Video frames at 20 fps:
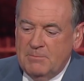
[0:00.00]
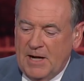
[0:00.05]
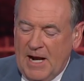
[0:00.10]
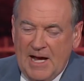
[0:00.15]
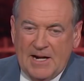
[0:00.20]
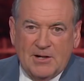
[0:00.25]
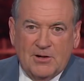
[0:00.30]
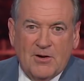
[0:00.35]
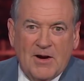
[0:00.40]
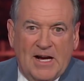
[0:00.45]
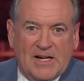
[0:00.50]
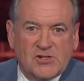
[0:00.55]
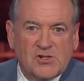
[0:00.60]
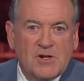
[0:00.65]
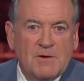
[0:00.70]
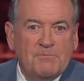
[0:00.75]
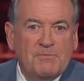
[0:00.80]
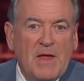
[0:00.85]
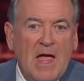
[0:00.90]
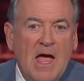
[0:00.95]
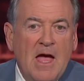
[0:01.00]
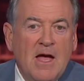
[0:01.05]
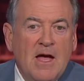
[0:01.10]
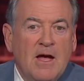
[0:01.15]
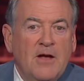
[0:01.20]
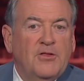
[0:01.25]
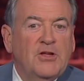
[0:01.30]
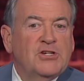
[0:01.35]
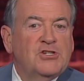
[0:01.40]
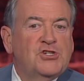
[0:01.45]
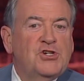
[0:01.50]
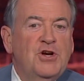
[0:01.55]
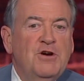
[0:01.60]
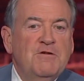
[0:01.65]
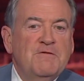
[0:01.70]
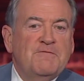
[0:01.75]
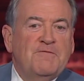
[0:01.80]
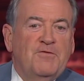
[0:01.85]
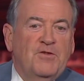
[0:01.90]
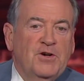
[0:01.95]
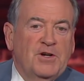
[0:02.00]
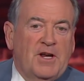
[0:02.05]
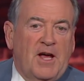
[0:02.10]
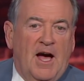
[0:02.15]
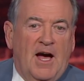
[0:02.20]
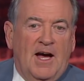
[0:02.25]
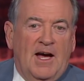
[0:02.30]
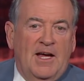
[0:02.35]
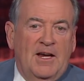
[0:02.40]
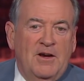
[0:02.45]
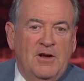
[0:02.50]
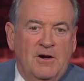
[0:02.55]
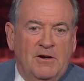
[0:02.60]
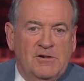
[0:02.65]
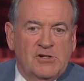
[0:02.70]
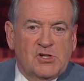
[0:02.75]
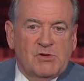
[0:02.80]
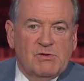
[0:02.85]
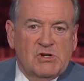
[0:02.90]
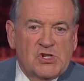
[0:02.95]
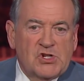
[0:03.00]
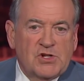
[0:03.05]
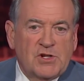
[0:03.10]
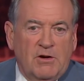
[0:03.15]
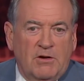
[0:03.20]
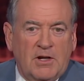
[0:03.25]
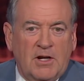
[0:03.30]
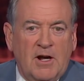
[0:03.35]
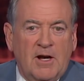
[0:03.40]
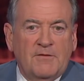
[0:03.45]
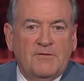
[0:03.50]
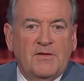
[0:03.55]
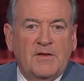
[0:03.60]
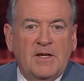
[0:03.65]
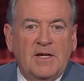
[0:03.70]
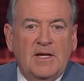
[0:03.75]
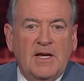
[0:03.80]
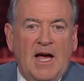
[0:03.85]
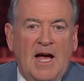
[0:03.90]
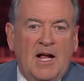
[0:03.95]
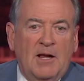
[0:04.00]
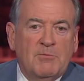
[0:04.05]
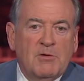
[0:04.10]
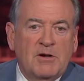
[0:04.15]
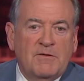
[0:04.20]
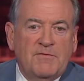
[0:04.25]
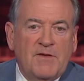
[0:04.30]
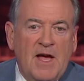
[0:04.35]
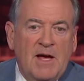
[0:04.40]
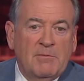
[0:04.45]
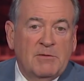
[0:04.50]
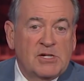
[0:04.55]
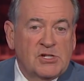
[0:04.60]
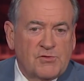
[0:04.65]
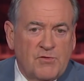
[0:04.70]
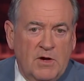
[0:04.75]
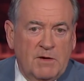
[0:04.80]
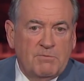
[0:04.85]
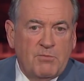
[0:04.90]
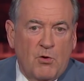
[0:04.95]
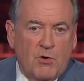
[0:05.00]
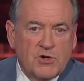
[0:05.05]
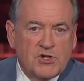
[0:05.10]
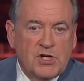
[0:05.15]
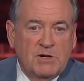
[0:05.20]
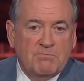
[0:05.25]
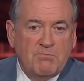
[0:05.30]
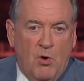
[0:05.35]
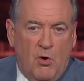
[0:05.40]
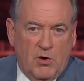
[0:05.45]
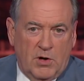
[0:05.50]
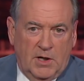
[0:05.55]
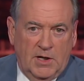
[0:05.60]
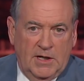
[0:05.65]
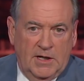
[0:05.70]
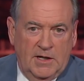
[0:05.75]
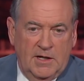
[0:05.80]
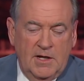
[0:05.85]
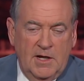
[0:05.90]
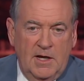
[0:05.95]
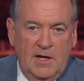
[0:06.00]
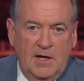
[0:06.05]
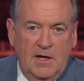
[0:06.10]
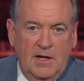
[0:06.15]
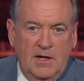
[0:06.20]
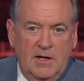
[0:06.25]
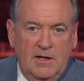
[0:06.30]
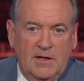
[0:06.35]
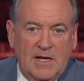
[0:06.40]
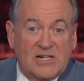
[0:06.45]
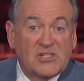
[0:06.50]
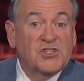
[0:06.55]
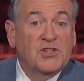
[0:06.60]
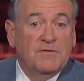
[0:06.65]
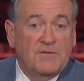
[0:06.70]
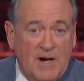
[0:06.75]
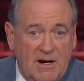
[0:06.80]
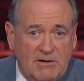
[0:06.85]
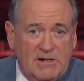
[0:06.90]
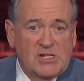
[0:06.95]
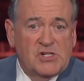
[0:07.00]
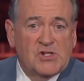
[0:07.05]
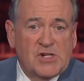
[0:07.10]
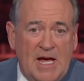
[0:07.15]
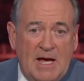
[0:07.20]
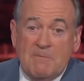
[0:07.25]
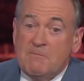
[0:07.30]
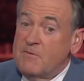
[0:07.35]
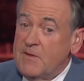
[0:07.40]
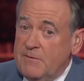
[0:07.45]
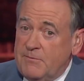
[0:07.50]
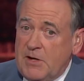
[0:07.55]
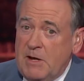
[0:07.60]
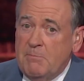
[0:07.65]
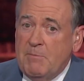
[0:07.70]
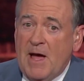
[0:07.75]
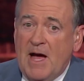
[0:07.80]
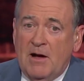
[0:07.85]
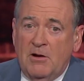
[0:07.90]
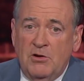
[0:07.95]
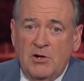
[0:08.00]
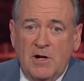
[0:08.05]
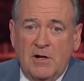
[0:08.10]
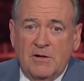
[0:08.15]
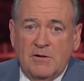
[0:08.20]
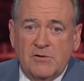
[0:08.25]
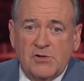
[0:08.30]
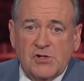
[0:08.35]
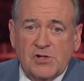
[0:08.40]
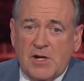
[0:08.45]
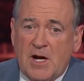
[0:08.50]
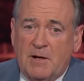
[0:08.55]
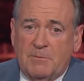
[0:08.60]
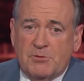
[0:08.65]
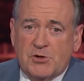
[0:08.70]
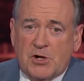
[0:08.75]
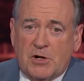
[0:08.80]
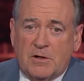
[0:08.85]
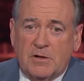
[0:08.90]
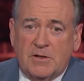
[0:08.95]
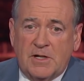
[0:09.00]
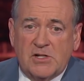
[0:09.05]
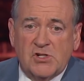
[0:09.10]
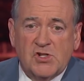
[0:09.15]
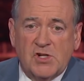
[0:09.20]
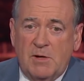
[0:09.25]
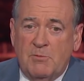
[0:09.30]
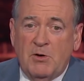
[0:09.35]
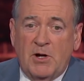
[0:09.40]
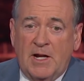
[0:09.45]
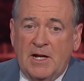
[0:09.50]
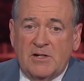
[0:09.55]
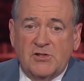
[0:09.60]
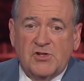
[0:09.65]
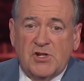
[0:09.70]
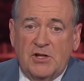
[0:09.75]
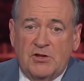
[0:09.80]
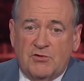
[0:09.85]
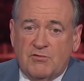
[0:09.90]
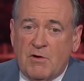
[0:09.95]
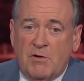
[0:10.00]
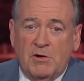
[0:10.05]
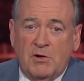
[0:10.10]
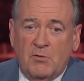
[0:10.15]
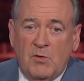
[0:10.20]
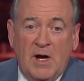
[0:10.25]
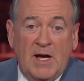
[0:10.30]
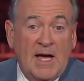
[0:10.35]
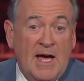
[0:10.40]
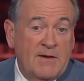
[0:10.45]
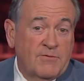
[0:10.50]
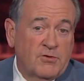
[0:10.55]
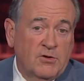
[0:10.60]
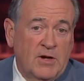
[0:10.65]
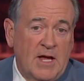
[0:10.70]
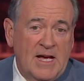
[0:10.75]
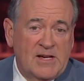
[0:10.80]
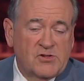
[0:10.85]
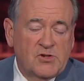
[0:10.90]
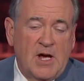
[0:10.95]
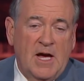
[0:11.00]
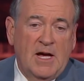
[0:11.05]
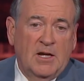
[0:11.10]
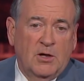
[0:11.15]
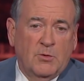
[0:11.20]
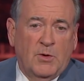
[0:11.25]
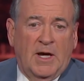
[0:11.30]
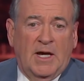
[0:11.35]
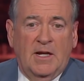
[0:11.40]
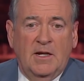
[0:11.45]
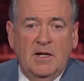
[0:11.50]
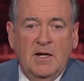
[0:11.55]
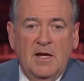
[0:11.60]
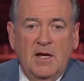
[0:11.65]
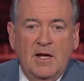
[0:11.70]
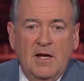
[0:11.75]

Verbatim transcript: but I digress. The two foot high nose was stolen off the Albert family's front porch in Portland. That's the very same 50 pound nose sculpture that someone else had thrown away after last Halloween.